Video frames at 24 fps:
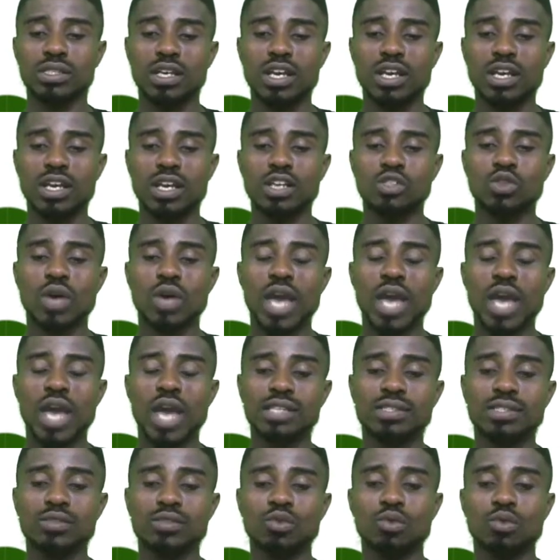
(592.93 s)
So
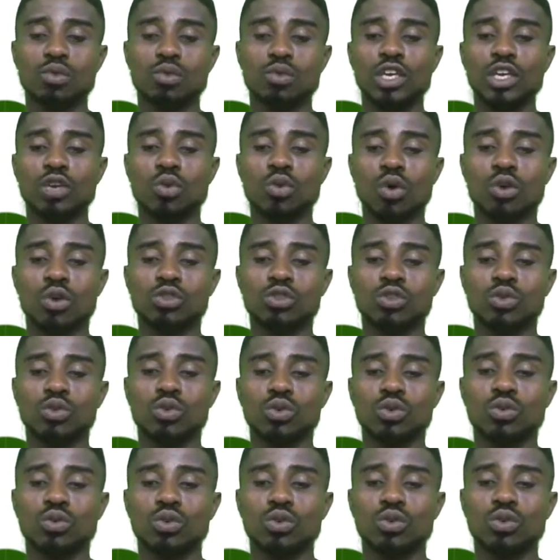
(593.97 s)
x will be equal to
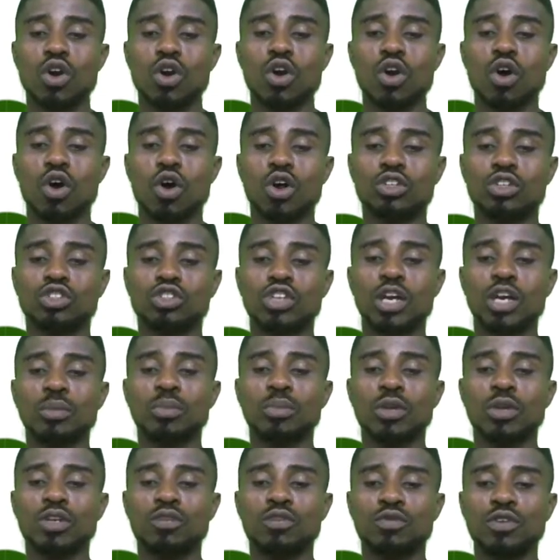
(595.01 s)
100
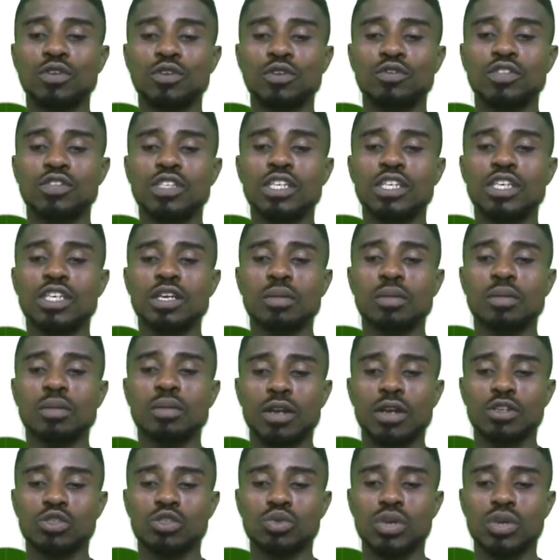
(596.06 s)
plus 50
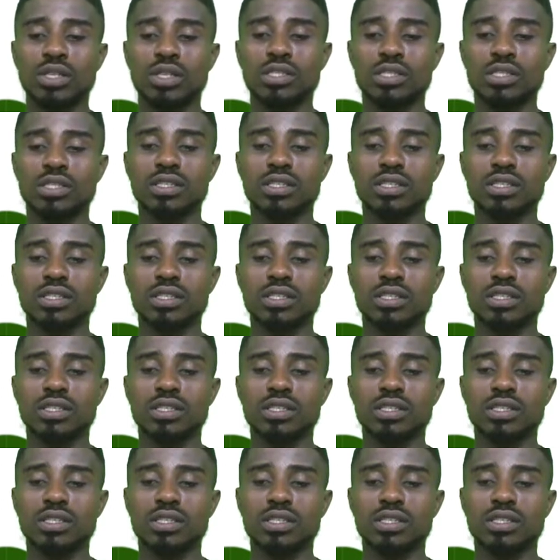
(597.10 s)
minus 20.